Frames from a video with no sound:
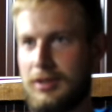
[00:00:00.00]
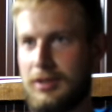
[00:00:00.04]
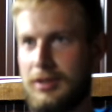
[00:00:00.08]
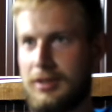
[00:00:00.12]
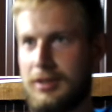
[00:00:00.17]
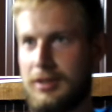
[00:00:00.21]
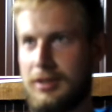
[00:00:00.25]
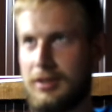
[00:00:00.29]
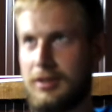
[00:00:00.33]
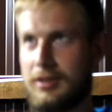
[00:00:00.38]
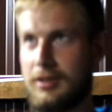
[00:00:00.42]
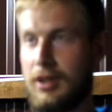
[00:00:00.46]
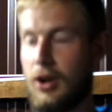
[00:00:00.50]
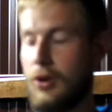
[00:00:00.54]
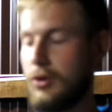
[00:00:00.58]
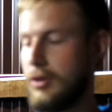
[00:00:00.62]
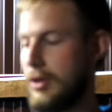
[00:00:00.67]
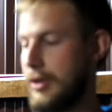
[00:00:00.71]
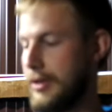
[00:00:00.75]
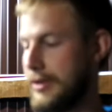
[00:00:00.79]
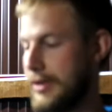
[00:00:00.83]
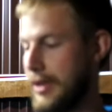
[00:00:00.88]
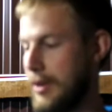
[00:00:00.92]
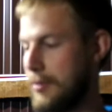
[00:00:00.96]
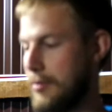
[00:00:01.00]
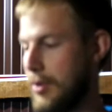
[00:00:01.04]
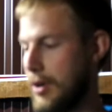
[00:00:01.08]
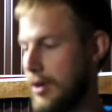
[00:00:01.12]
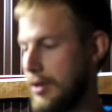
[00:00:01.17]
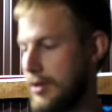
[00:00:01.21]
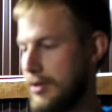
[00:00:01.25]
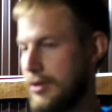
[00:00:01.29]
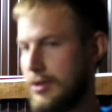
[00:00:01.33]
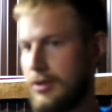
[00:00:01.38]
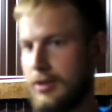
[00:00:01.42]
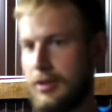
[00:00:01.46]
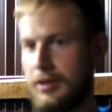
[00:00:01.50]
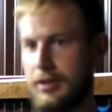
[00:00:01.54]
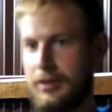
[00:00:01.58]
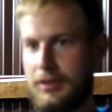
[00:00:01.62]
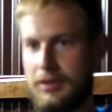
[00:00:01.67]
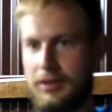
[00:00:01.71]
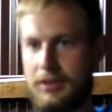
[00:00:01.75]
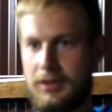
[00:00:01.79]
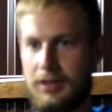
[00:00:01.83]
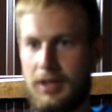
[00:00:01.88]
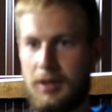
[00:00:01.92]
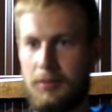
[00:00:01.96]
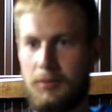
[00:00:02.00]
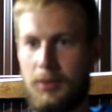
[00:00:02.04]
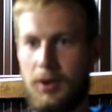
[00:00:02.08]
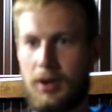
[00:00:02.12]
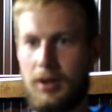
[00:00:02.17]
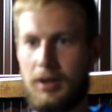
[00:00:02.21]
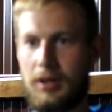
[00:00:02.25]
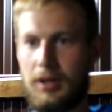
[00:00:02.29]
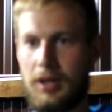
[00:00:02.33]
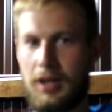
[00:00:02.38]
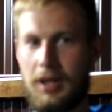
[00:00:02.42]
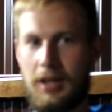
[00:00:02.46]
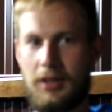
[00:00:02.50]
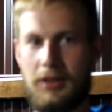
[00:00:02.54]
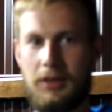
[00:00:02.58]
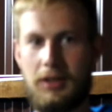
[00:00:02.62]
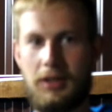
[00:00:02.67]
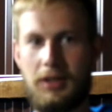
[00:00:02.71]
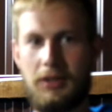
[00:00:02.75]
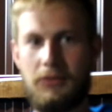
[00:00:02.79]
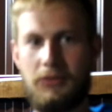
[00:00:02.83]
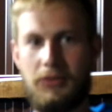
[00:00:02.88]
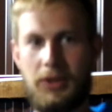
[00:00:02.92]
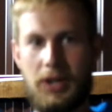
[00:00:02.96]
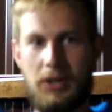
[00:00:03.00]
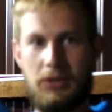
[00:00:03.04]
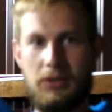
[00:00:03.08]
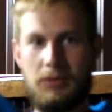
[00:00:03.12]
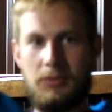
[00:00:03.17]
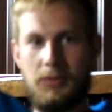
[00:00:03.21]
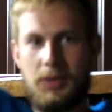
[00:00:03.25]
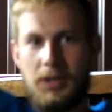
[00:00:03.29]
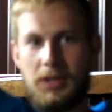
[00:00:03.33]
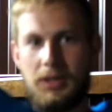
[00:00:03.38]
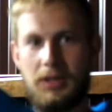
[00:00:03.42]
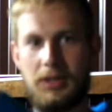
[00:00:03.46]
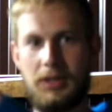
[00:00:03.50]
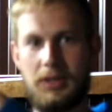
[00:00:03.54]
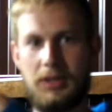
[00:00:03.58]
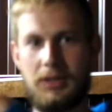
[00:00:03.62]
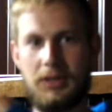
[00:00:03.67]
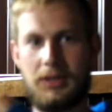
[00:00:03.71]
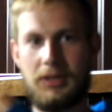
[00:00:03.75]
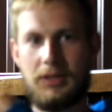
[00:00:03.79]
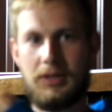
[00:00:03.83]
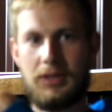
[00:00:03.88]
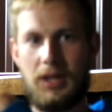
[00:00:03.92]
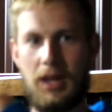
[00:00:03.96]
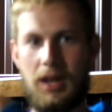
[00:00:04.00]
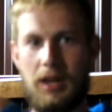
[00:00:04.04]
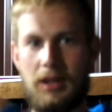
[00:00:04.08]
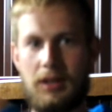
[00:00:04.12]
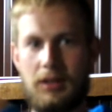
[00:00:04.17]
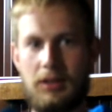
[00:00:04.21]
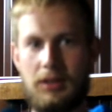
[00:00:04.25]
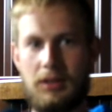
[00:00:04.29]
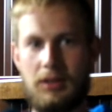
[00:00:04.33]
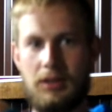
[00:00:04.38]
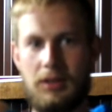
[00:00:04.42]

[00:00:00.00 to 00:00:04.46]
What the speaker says: No, the Xing part, sorry. Xing part, and the environment is Zhang.